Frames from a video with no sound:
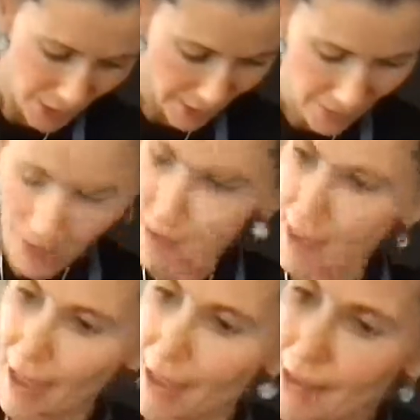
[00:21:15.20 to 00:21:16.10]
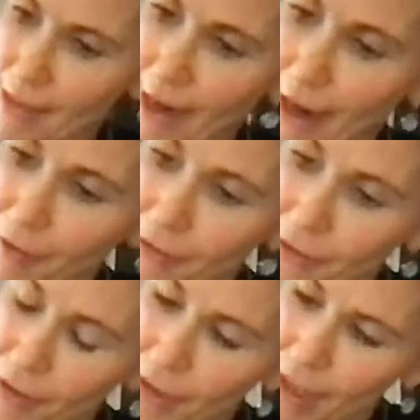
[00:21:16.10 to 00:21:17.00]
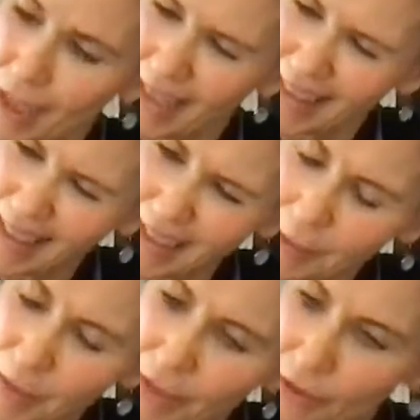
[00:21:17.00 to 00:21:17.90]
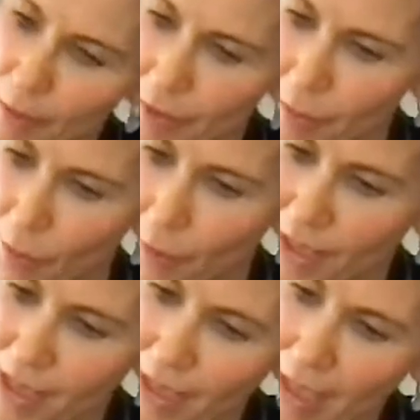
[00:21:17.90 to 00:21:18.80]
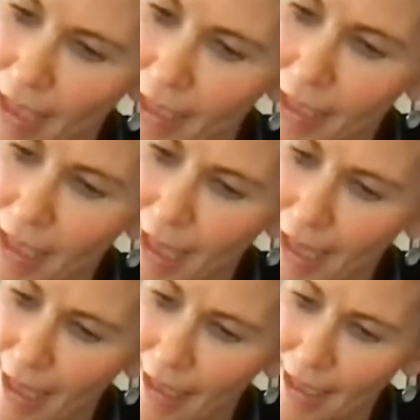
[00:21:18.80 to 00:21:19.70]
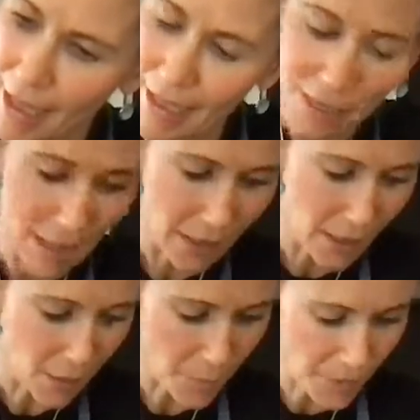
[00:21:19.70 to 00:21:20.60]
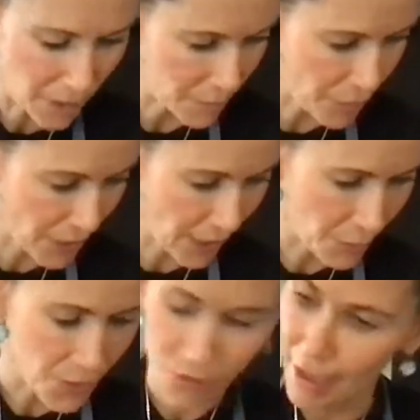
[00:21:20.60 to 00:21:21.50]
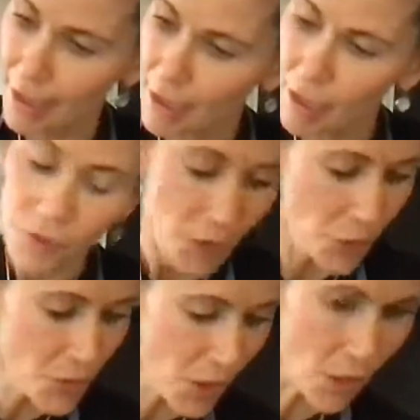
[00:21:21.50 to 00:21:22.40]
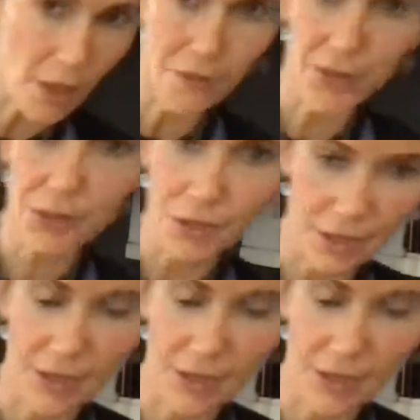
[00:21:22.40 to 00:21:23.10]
and then taste after. I think I might use a bit more, but tahini can taste a little bit pronounced, right? If you use a lot of it, you can